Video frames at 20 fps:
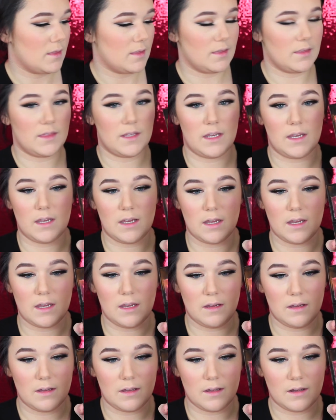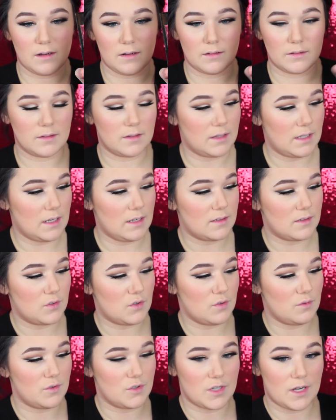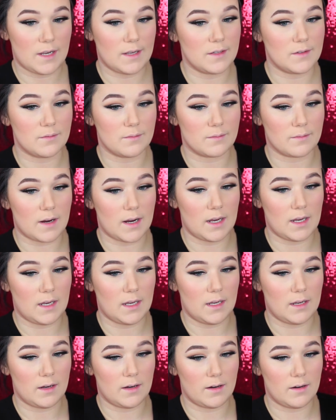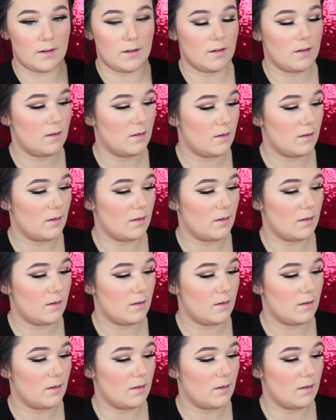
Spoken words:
these two shades right here